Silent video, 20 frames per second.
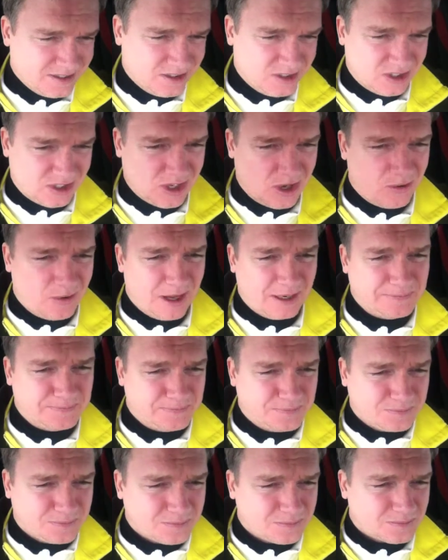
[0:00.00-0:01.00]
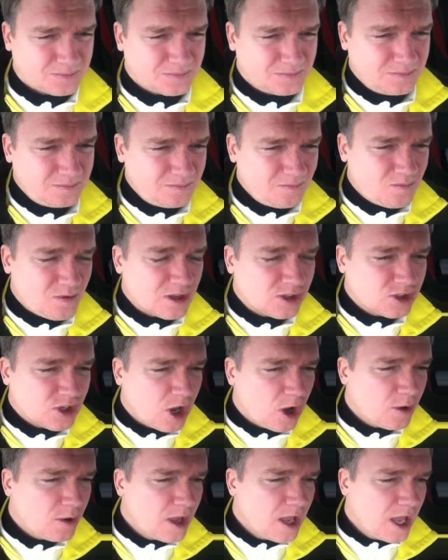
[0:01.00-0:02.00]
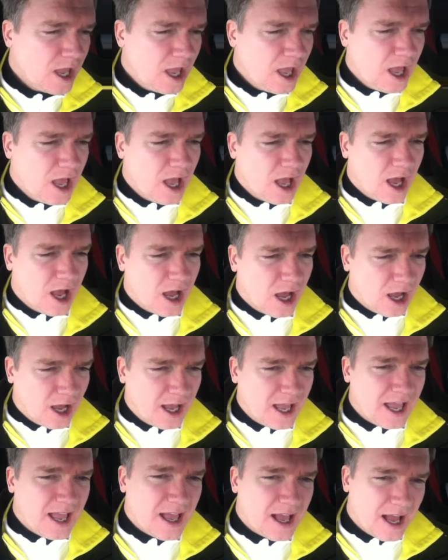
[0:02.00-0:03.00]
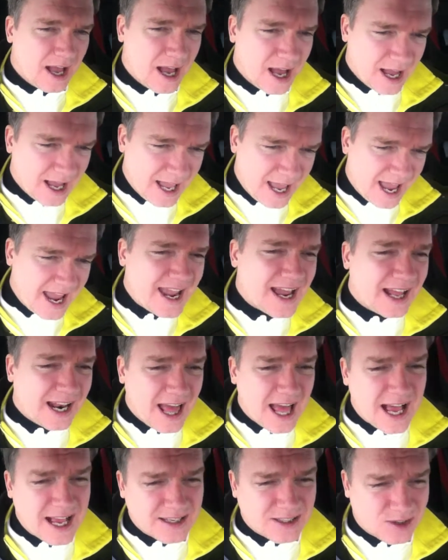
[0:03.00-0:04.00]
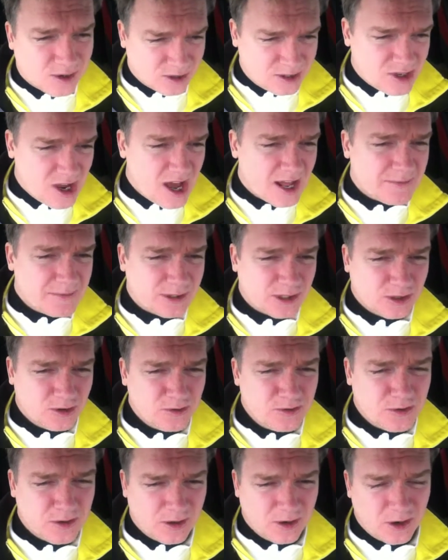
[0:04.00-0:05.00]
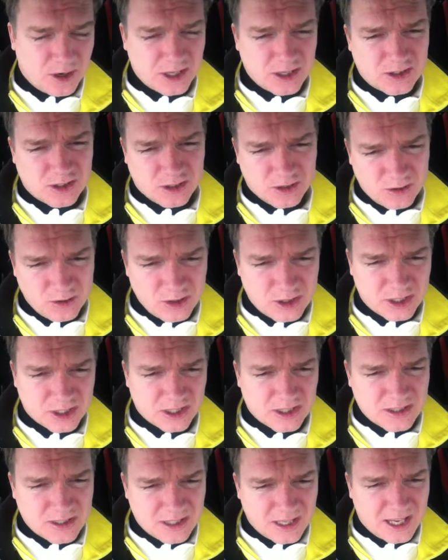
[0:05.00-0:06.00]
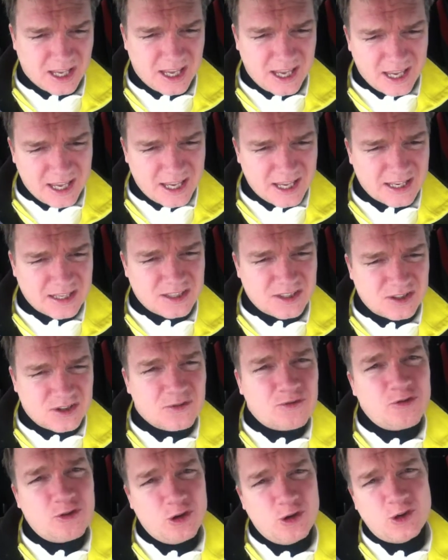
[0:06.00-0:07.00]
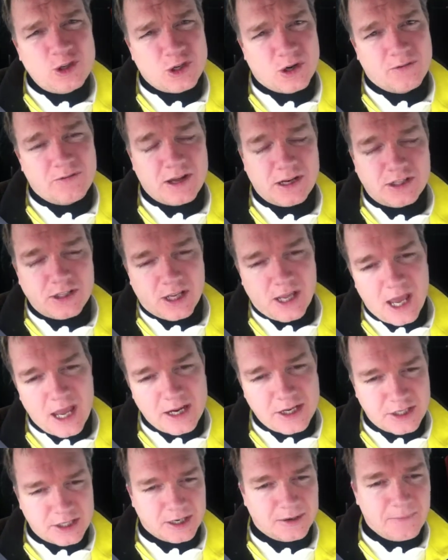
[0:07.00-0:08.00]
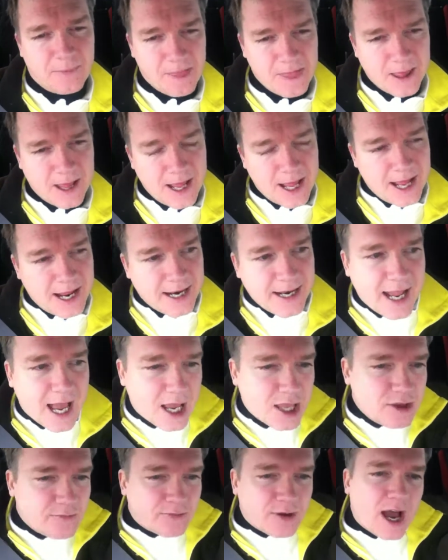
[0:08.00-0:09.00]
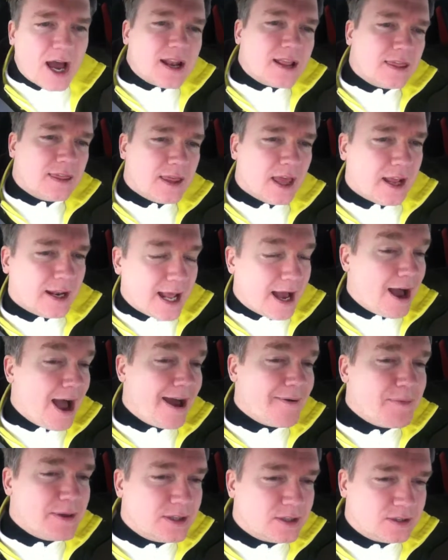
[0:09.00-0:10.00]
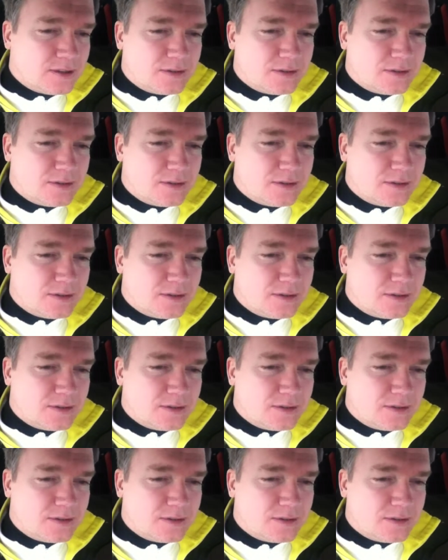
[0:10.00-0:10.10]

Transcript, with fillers: so on. So uh, ALS, or Autonomous Learning Solutions, is the future of education. Now you've got to think, now I've been